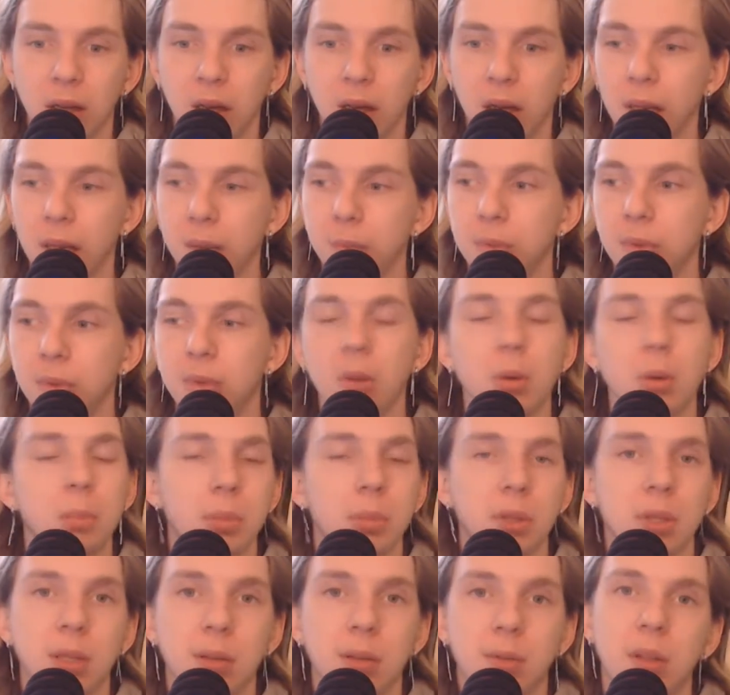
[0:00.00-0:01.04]
I would not
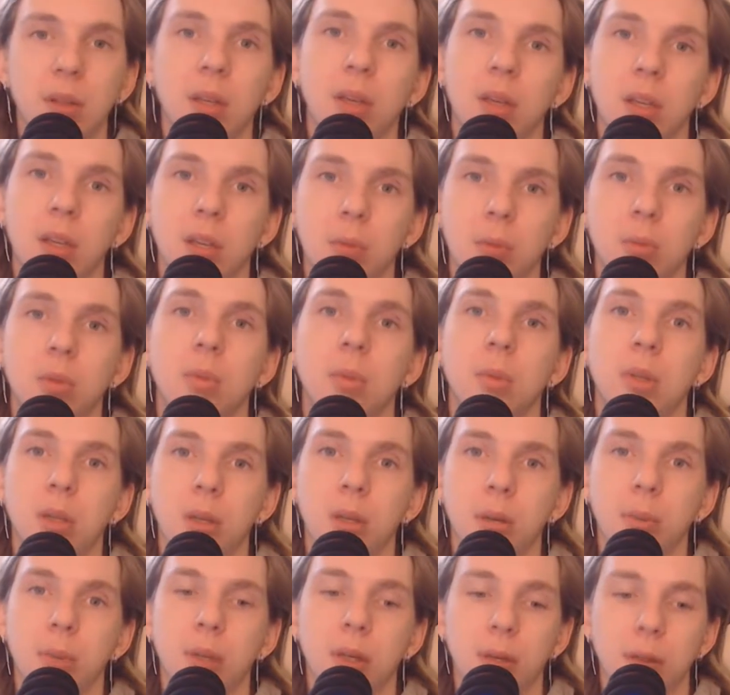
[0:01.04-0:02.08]
believe that game would be
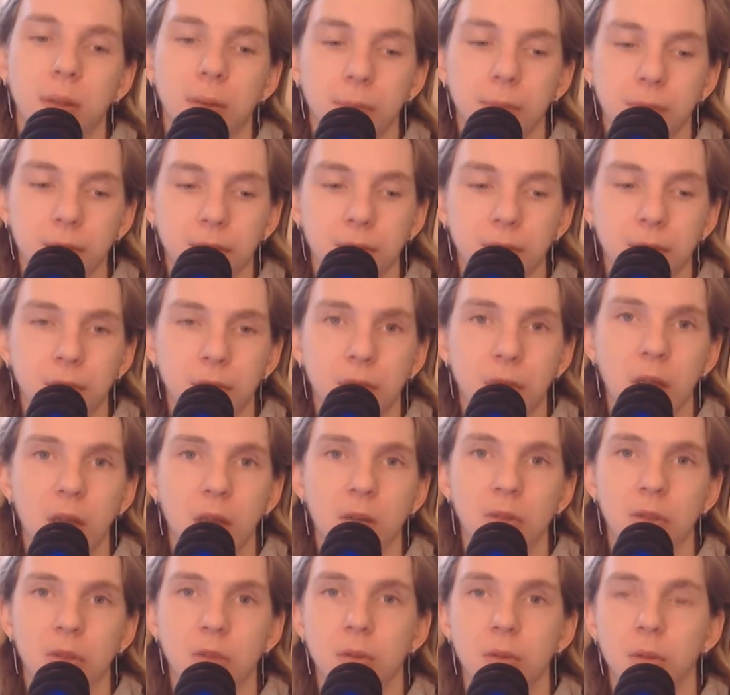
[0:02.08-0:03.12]
coming out.
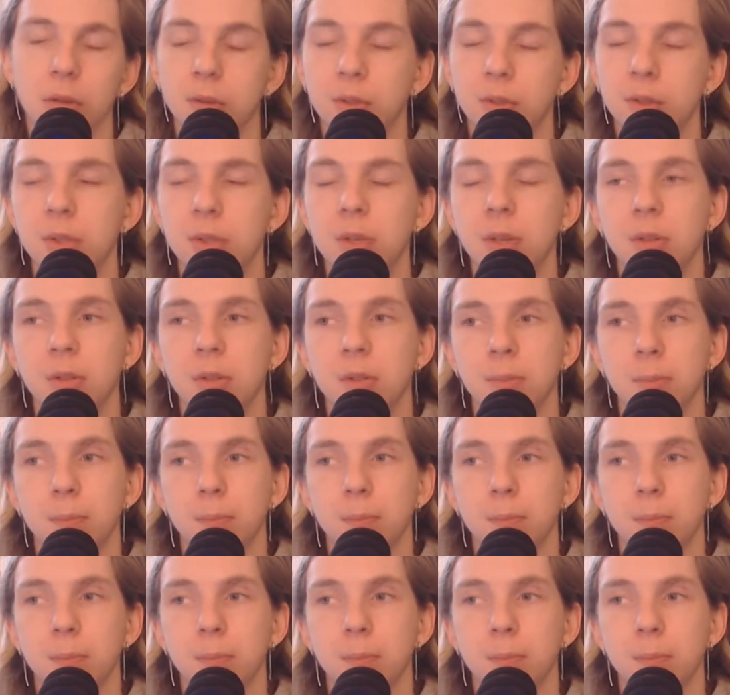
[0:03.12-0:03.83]
Elder Scrolls 6.